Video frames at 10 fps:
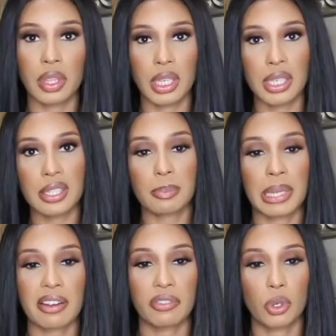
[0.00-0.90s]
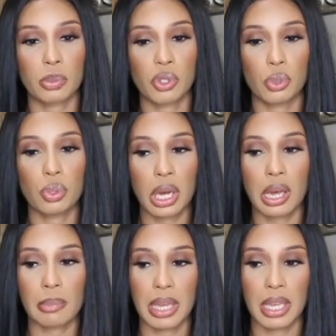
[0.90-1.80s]
These platforms do
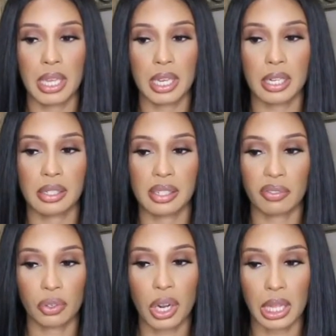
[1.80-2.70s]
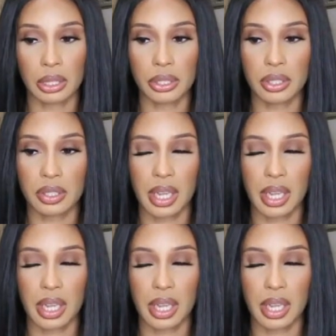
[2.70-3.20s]
come in several colors.